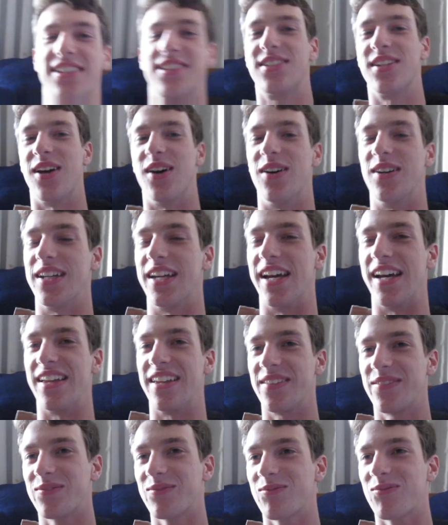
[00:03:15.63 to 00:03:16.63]
So,
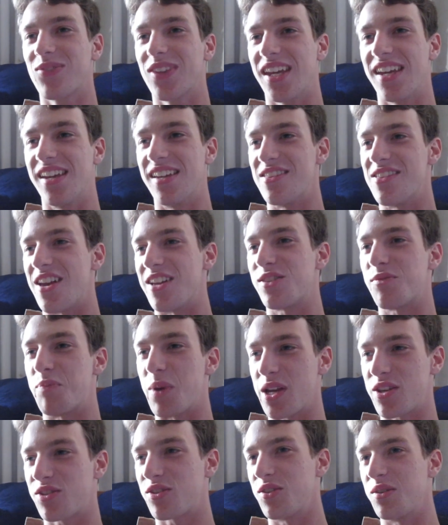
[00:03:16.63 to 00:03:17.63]
yeah. That's
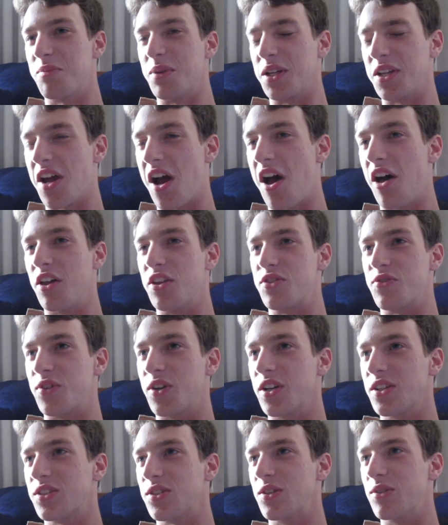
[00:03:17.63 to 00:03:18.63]
basically been college for
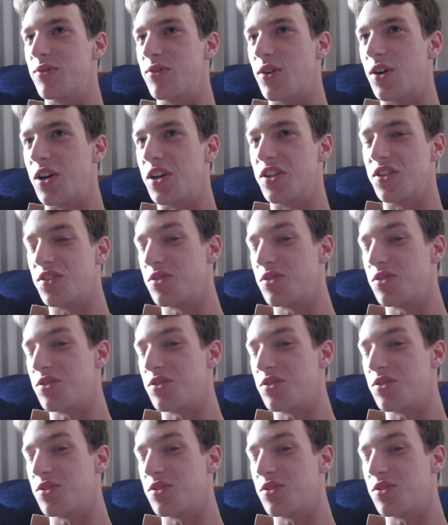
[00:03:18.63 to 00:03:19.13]
us so far.